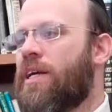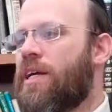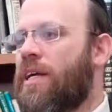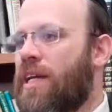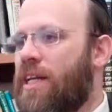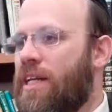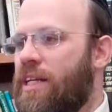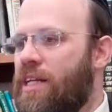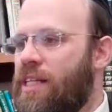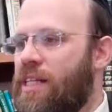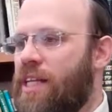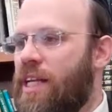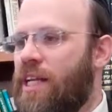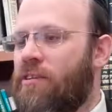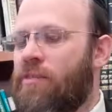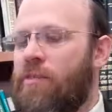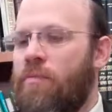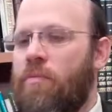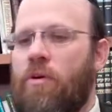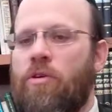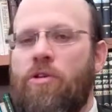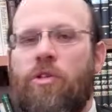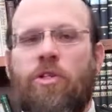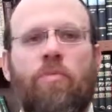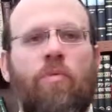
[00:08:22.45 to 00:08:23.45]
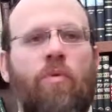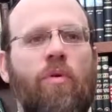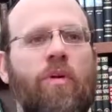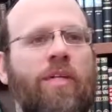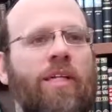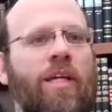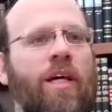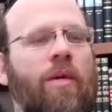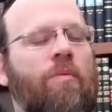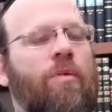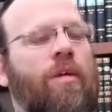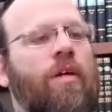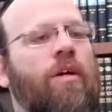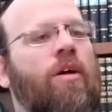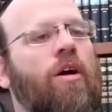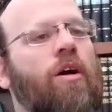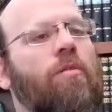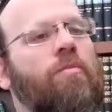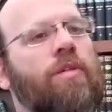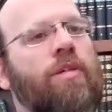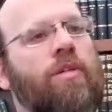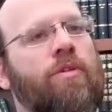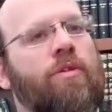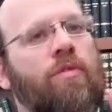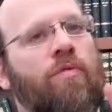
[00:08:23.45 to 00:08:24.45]
And he says, when Moshe points out, when it
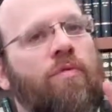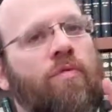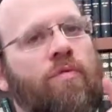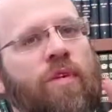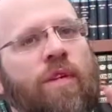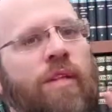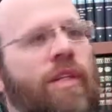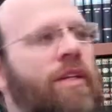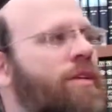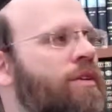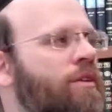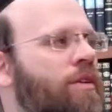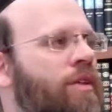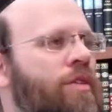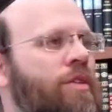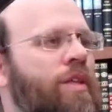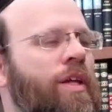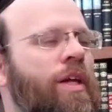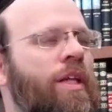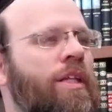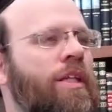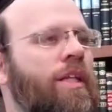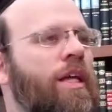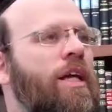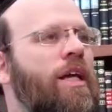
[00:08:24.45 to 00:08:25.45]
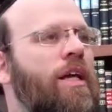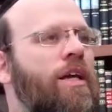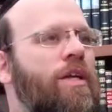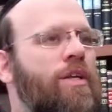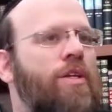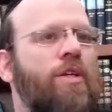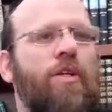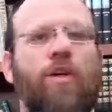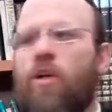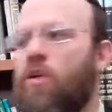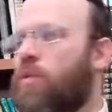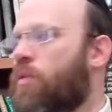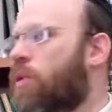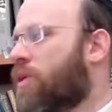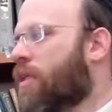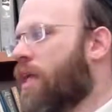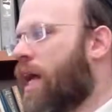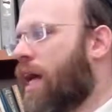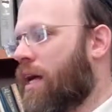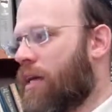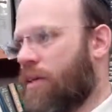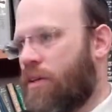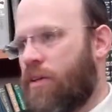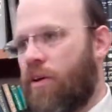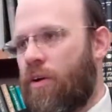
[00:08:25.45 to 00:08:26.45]
comes to physical things, you go to a
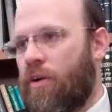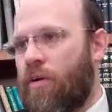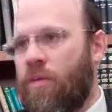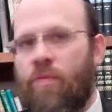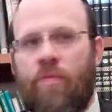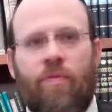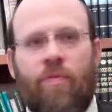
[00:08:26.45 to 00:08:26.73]
doctor.